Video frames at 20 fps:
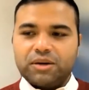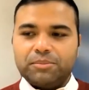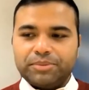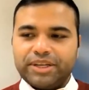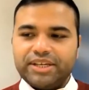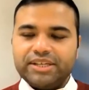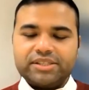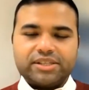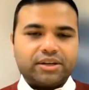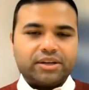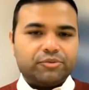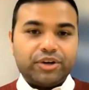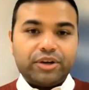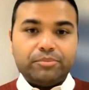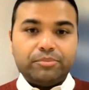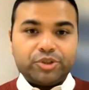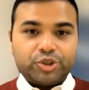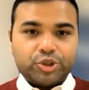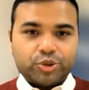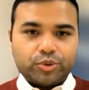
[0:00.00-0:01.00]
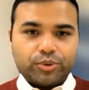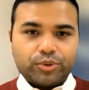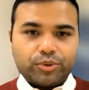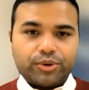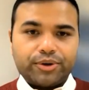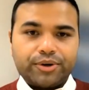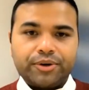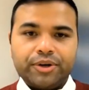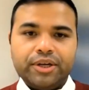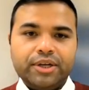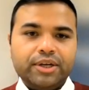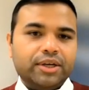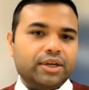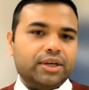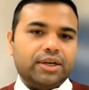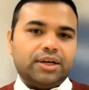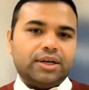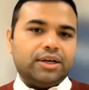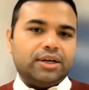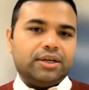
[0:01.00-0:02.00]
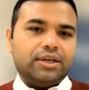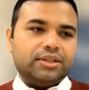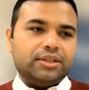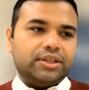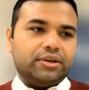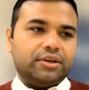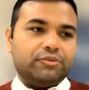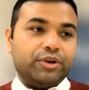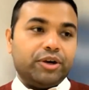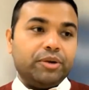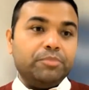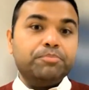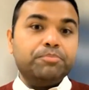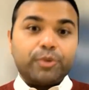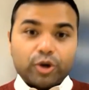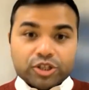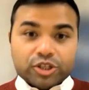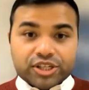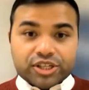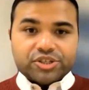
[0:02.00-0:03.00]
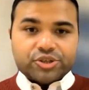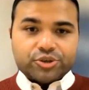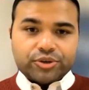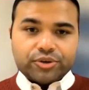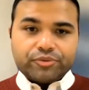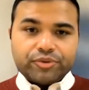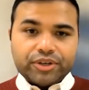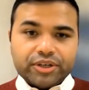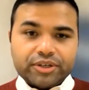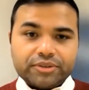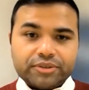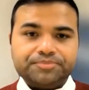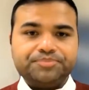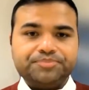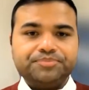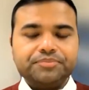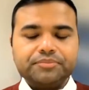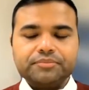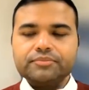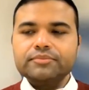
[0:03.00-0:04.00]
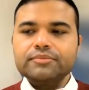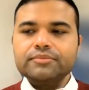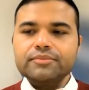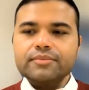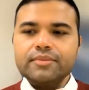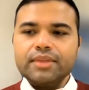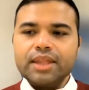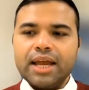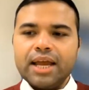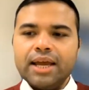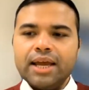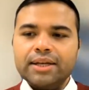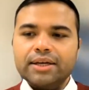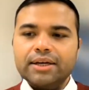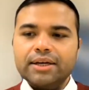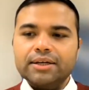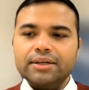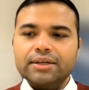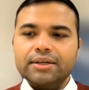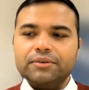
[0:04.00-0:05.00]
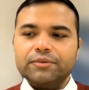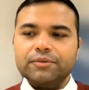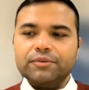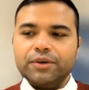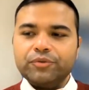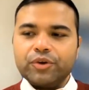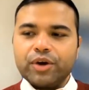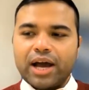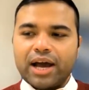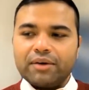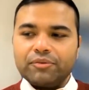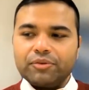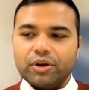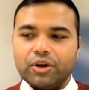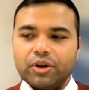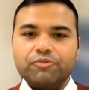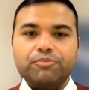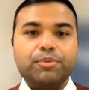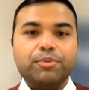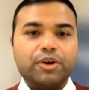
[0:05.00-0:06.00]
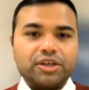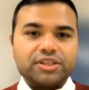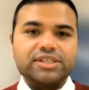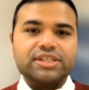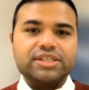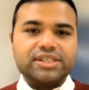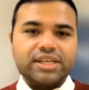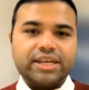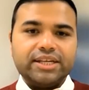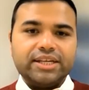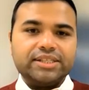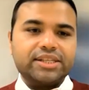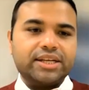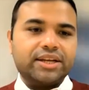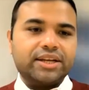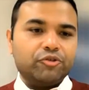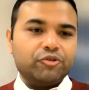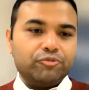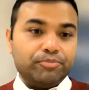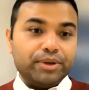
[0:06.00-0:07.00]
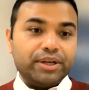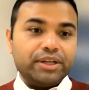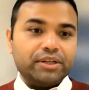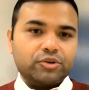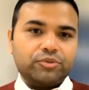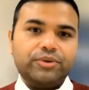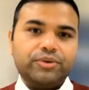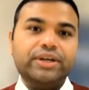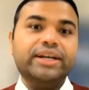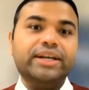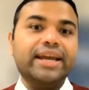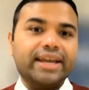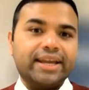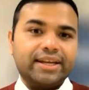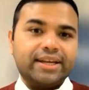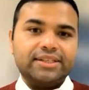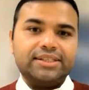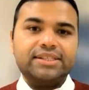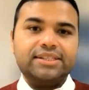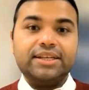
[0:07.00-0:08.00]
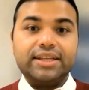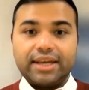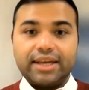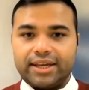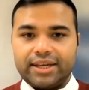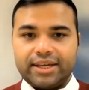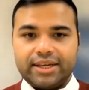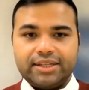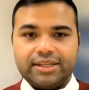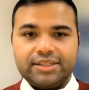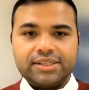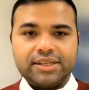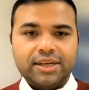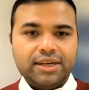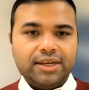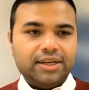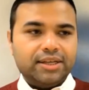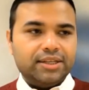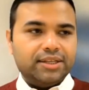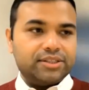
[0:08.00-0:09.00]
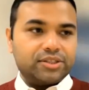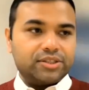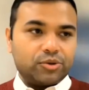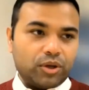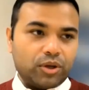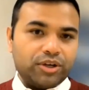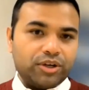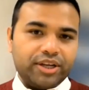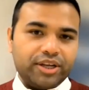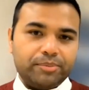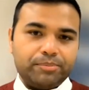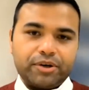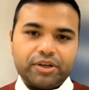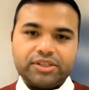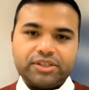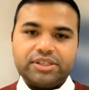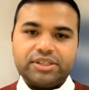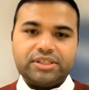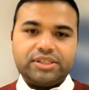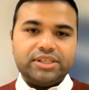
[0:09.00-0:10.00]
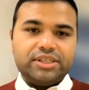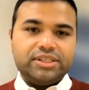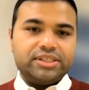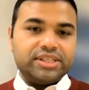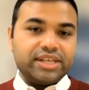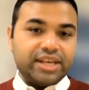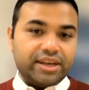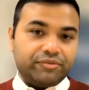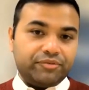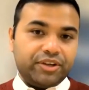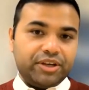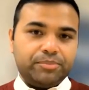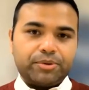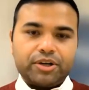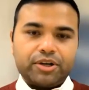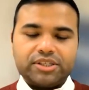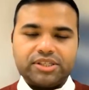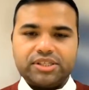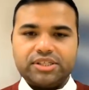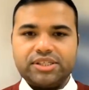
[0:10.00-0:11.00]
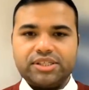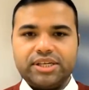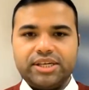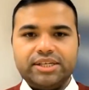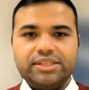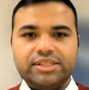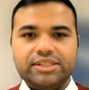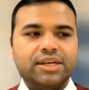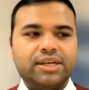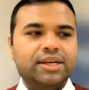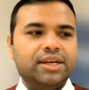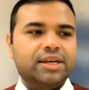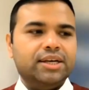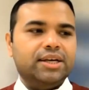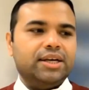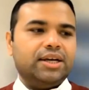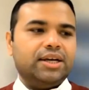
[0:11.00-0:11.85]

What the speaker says: companies that are very mature. They're very process-driven. And if you have a lot of processes that you've built over decades and decades, there's a quality processes, safety processes,